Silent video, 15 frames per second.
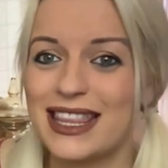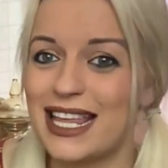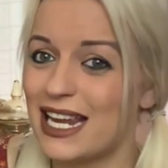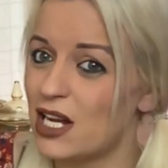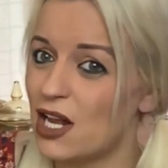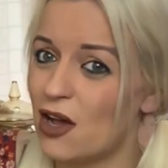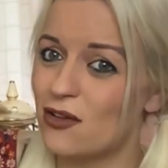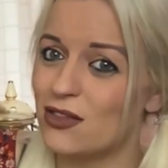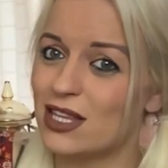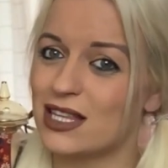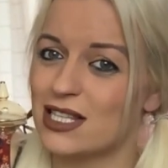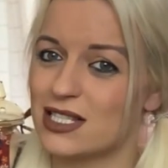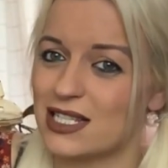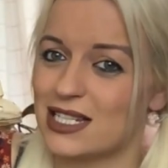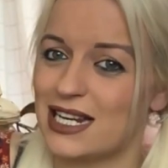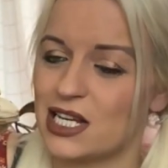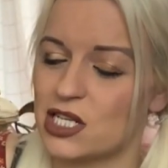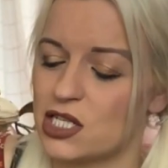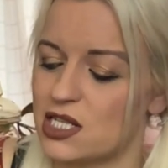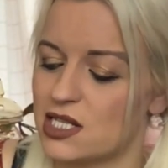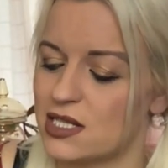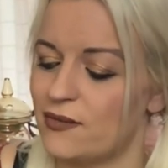They know that this
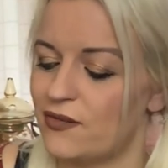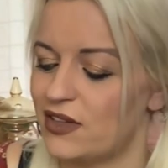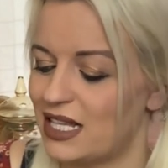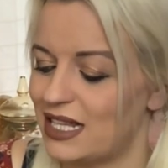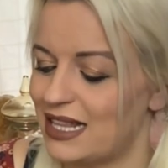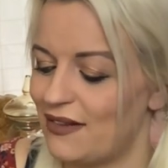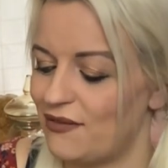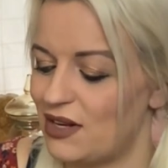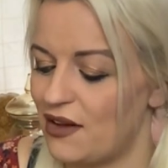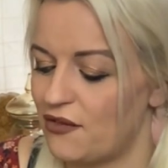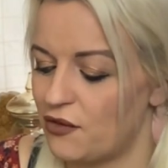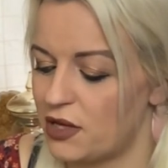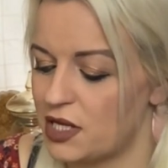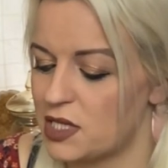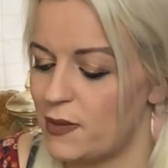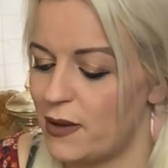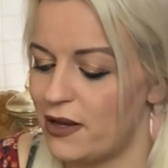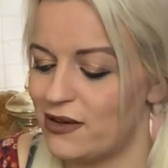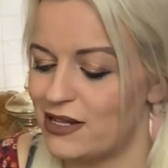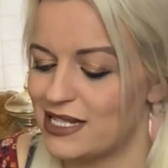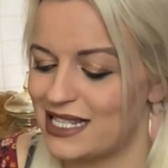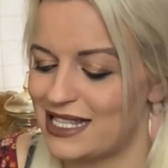connection is something that they've never
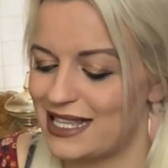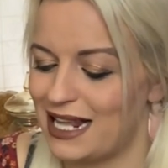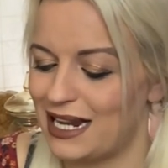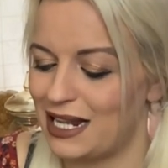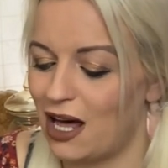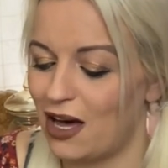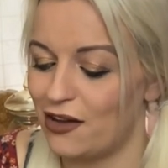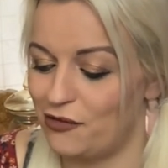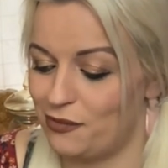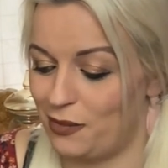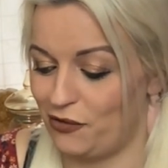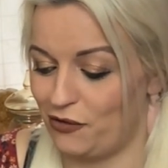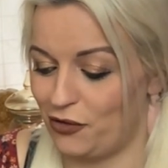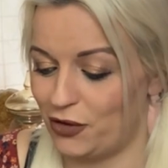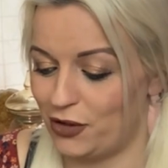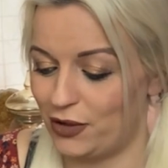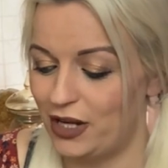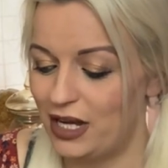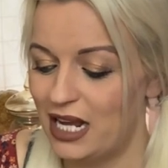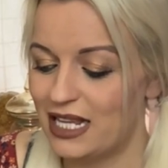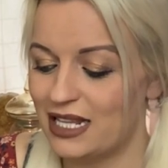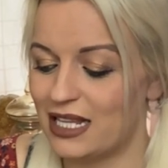experienced in their life before,
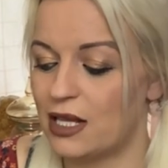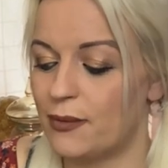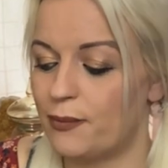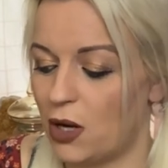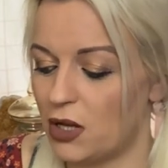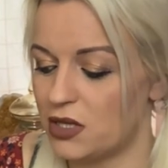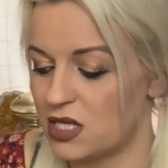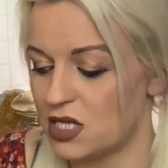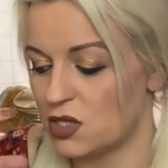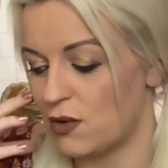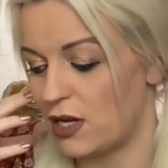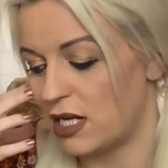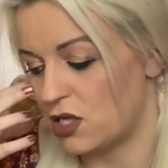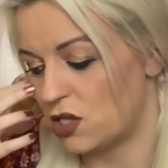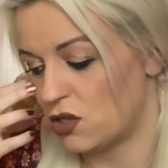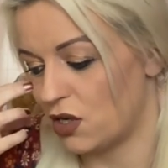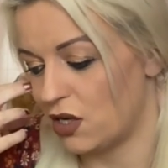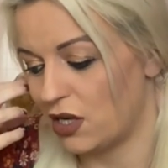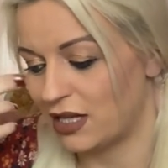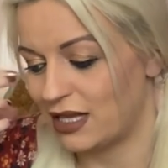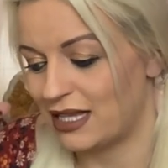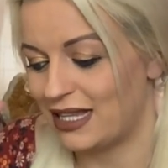that the bond is really
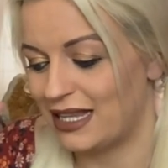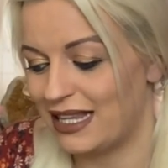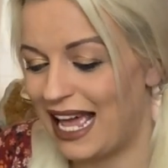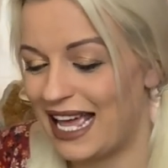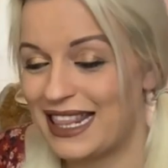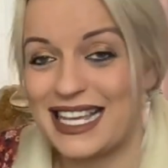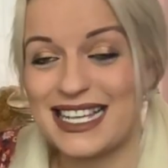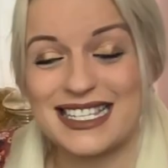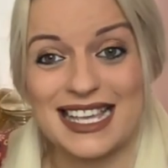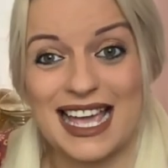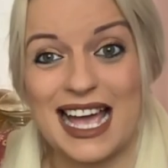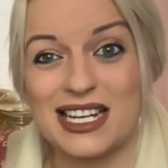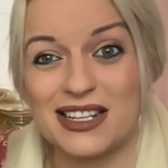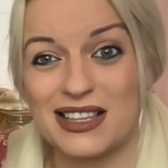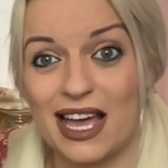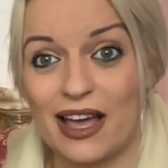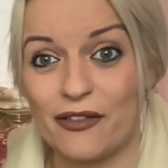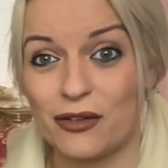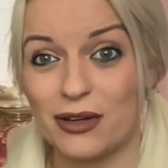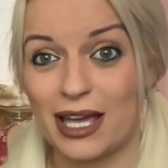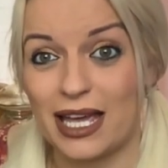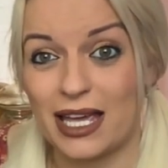strong and they're scared of therefore
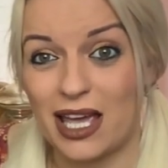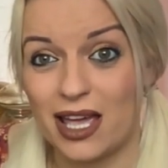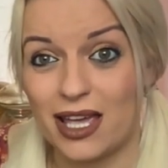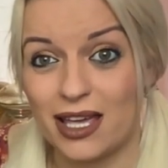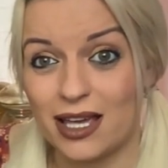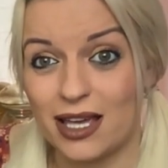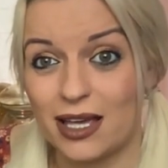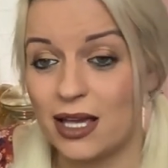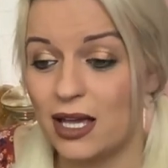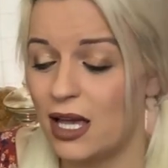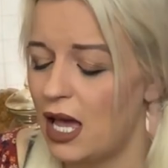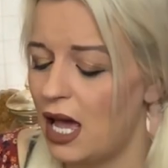getting hurt.